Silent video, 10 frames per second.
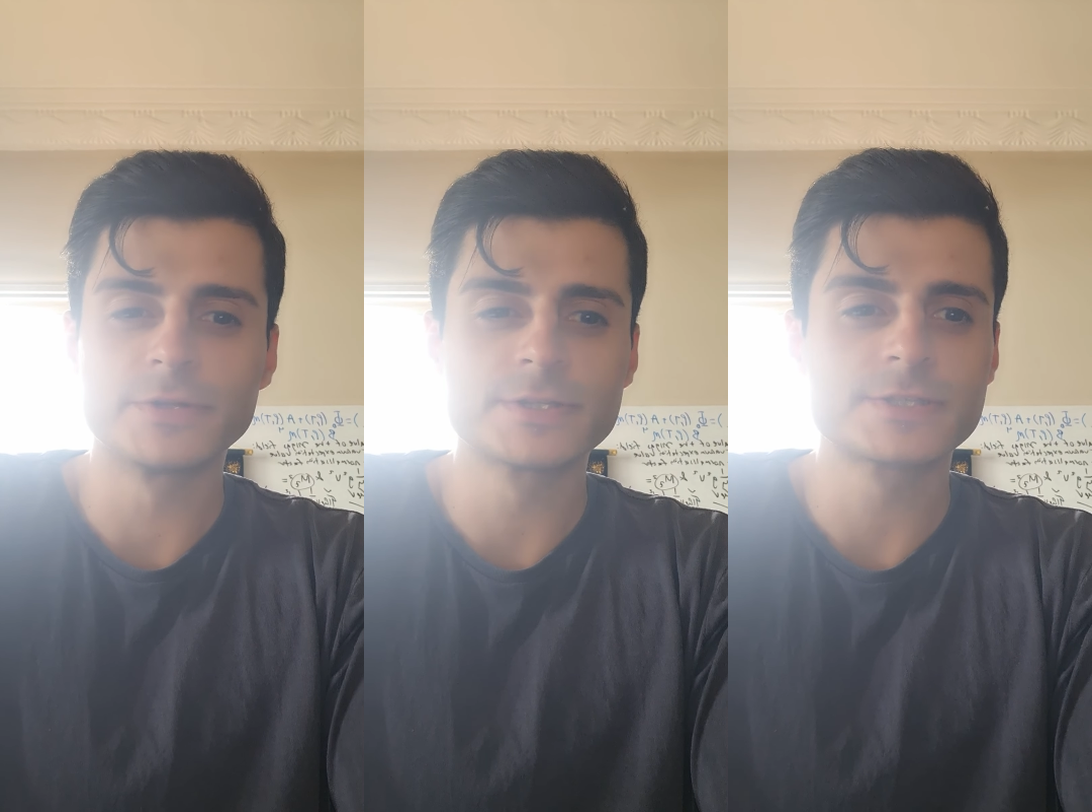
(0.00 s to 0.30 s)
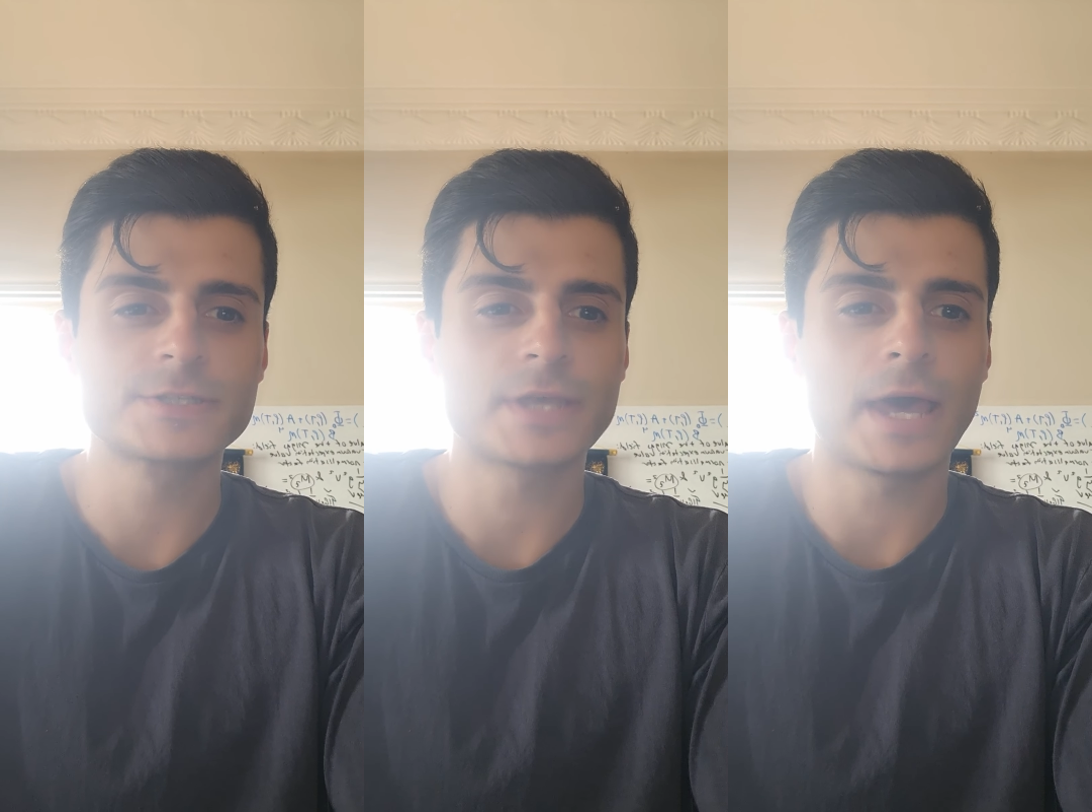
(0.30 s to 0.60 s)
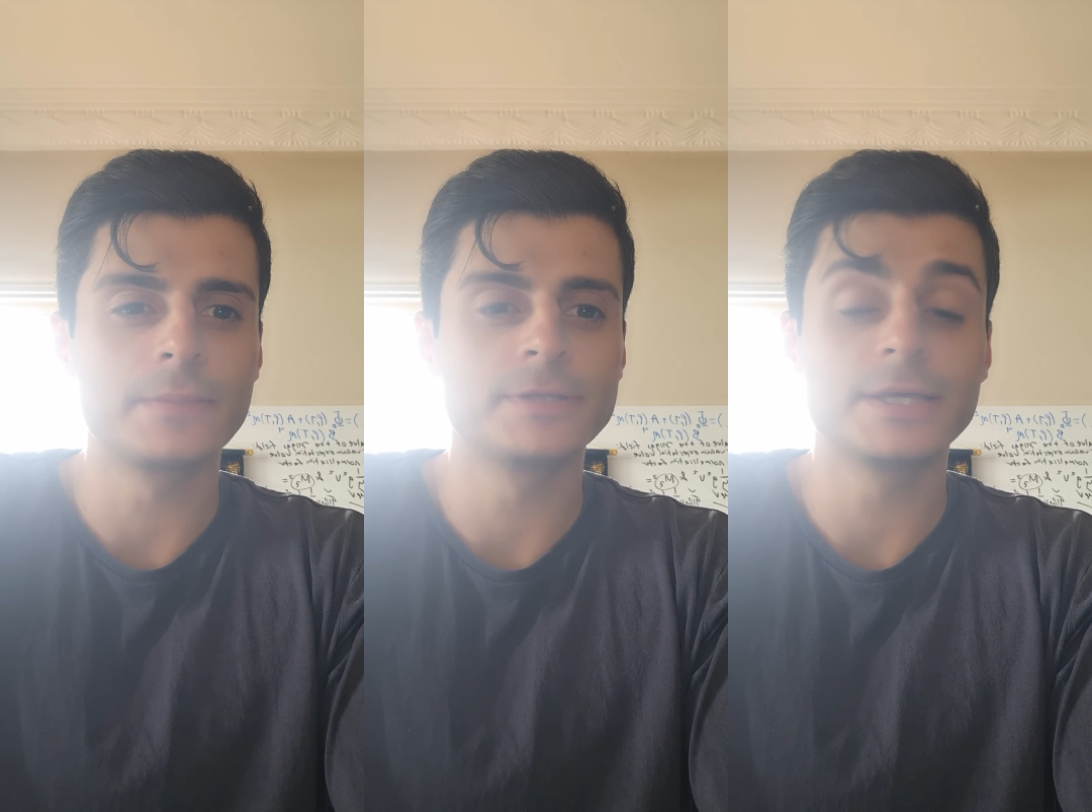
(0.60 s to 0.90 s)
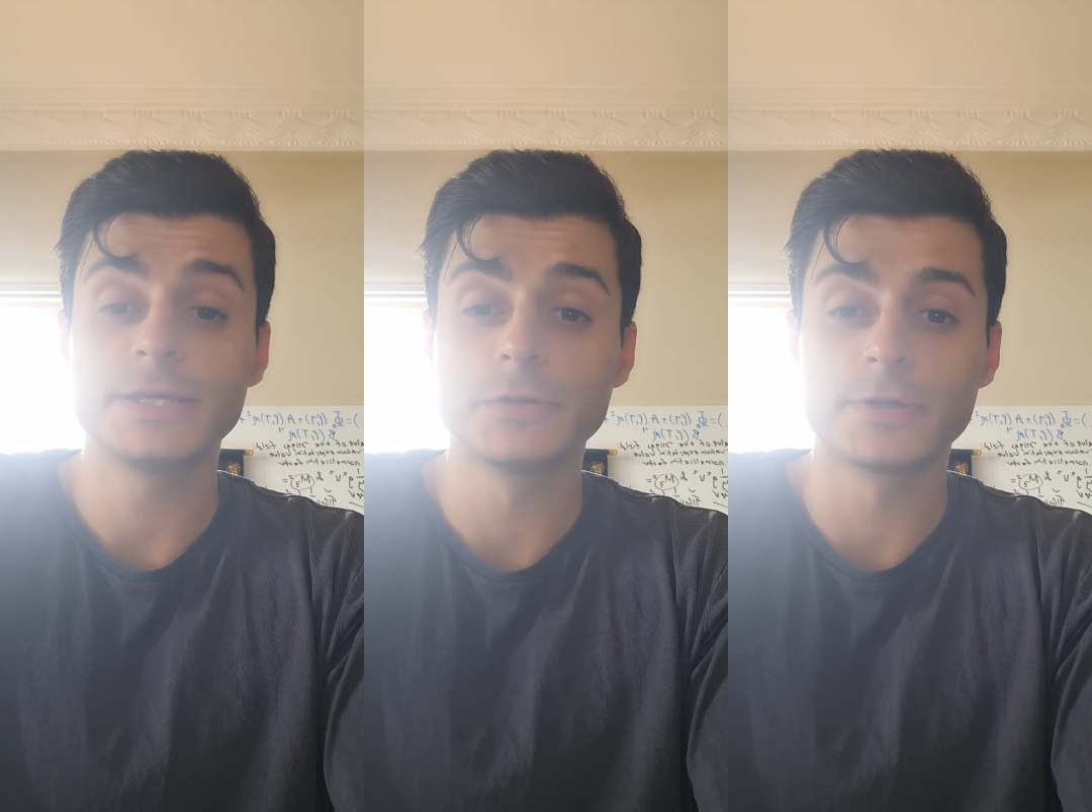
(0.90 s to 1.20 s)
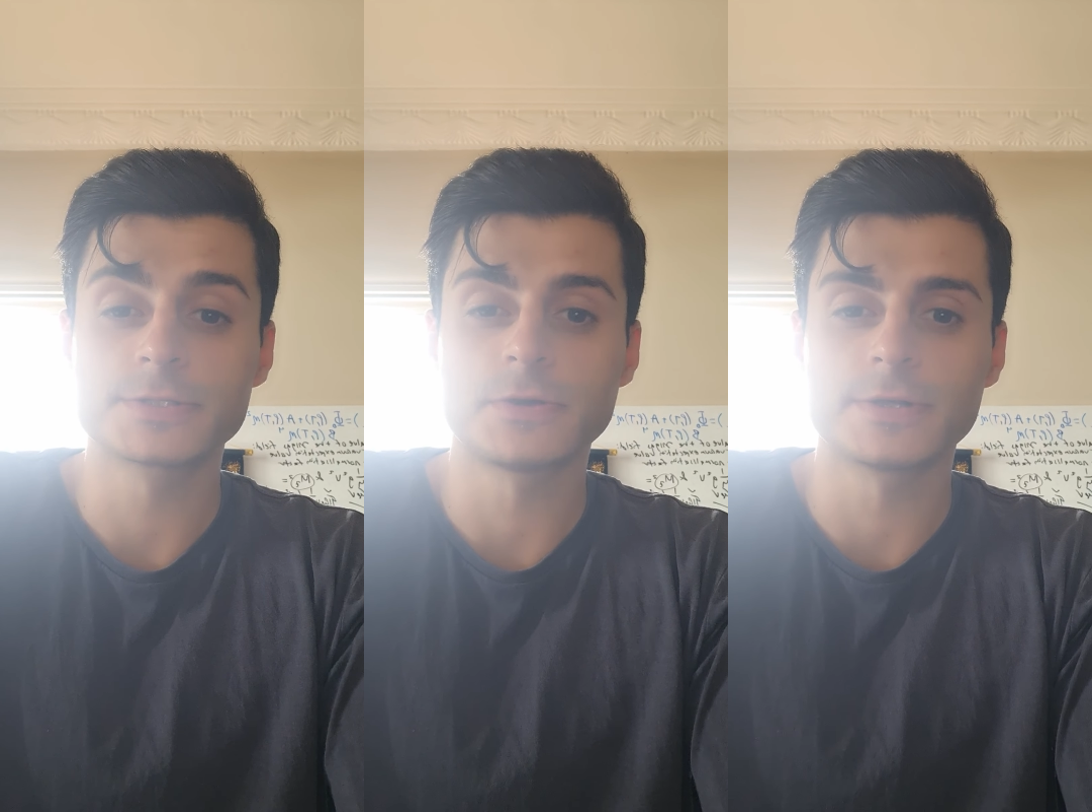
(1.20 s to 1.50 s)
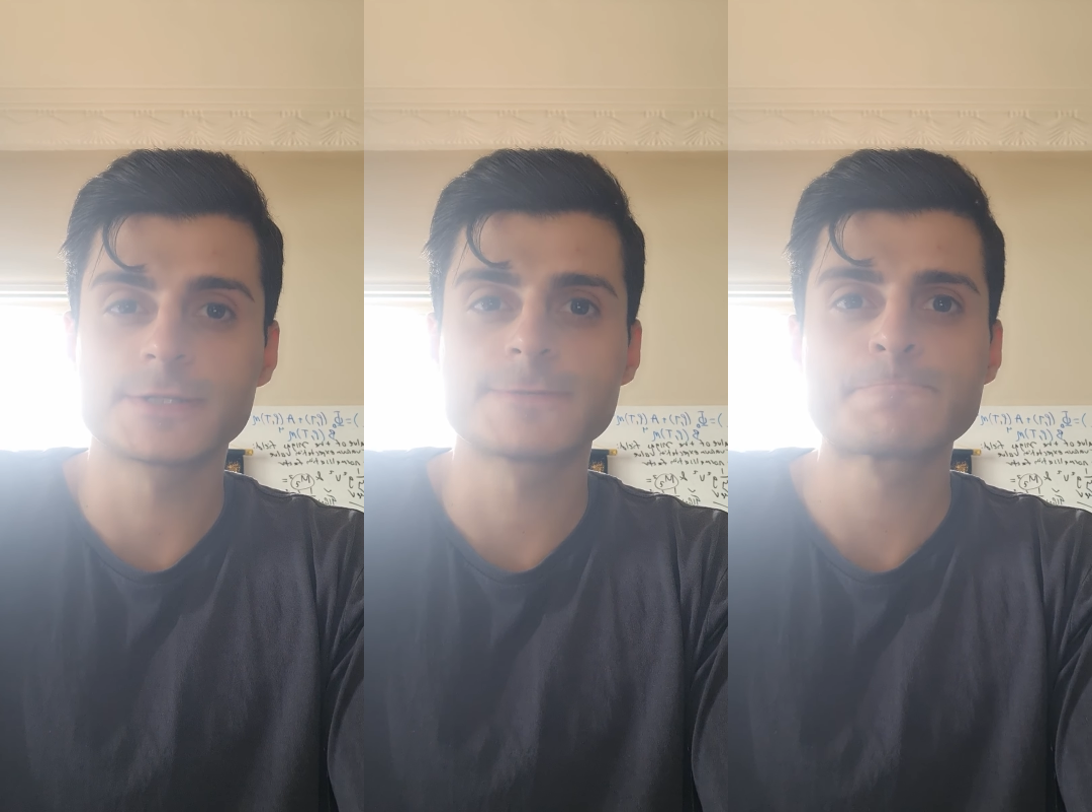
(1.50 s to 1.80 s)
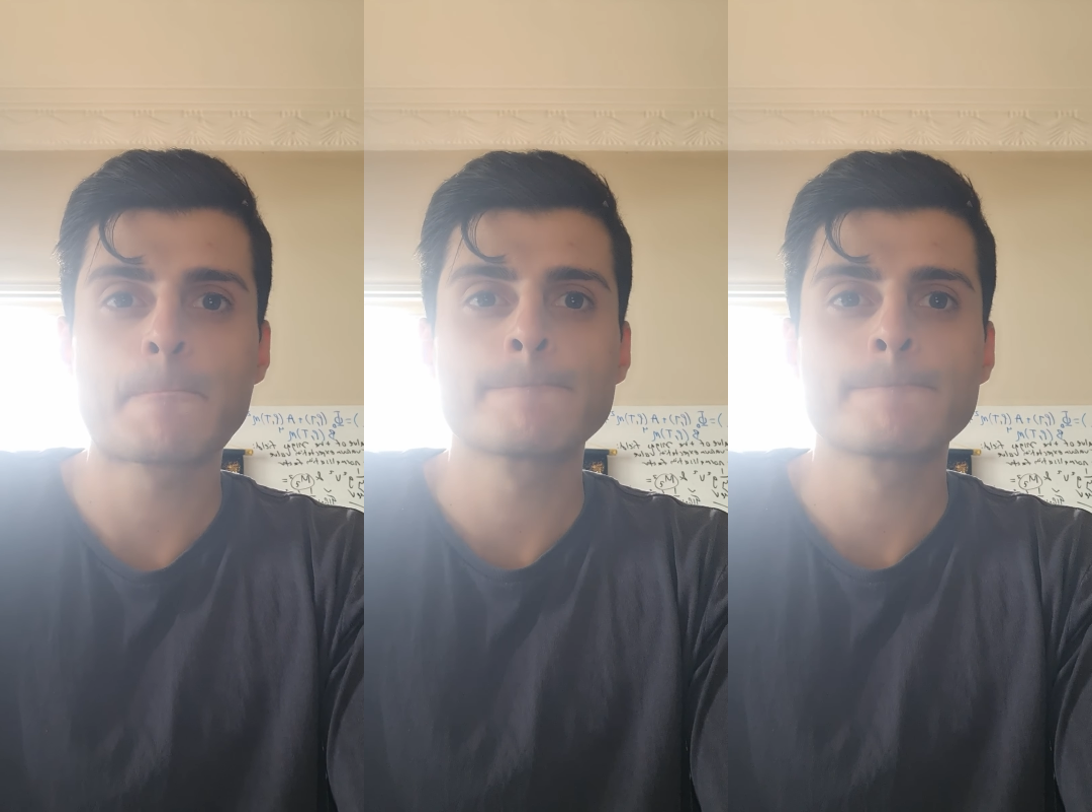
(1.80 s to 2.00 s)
minutes, aimed at Year 9 science.